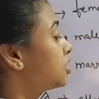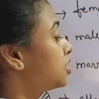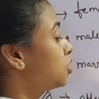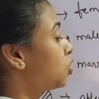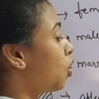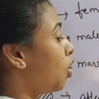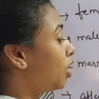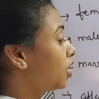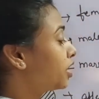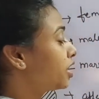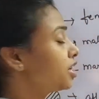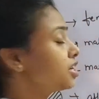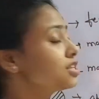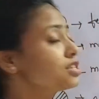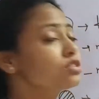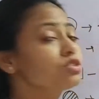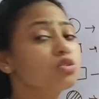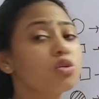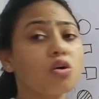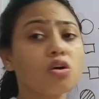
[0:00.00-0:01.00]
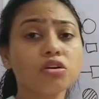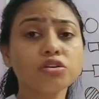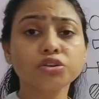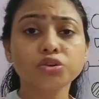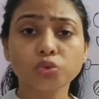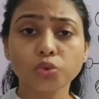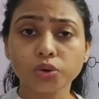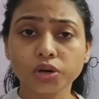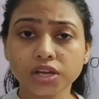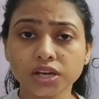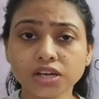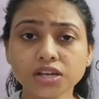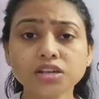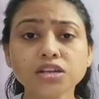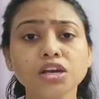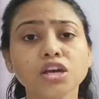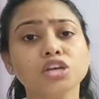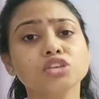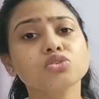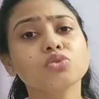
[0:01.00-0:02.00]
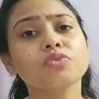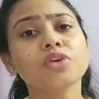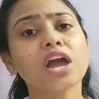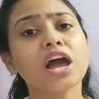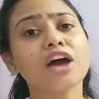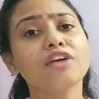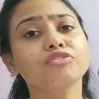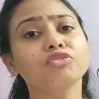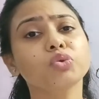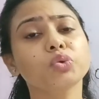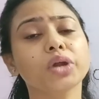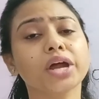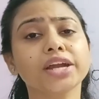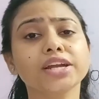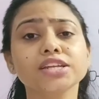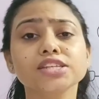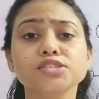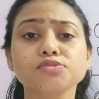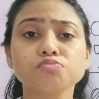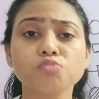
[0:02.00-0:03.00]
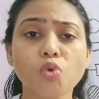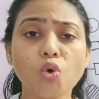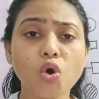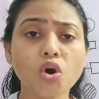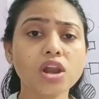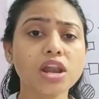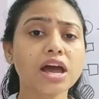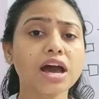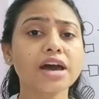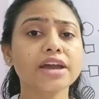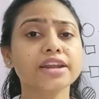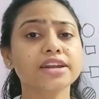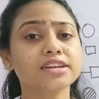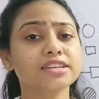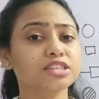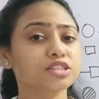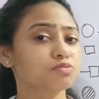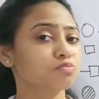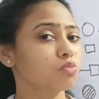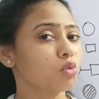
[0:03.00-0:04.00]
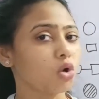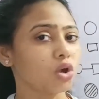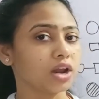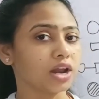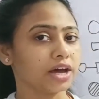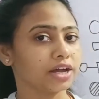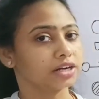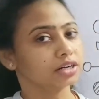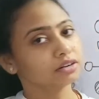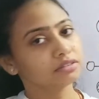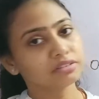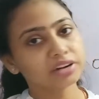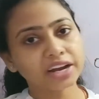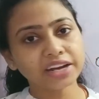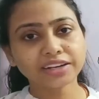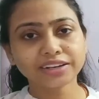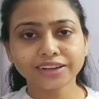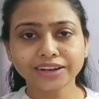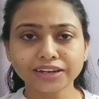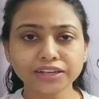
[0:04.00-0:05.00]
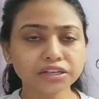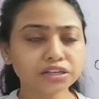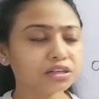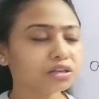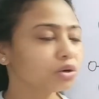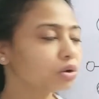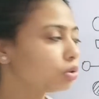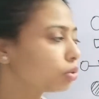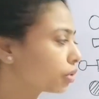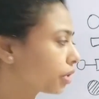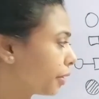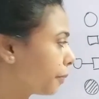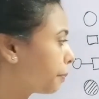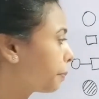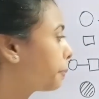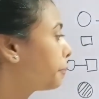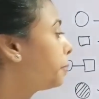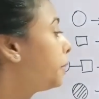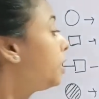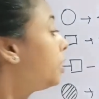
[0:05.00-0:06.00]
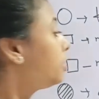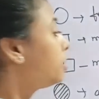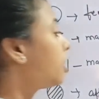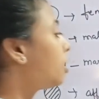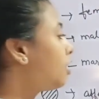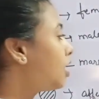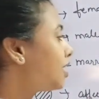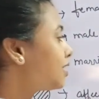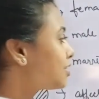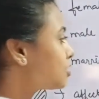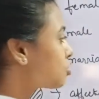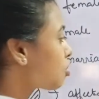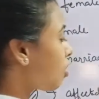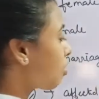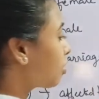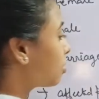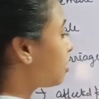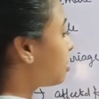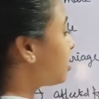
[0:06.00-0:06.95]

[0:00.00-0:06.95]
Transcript: daughter is non-roller, so we have to write small r and small r, right? Clear? Okay, now let's talk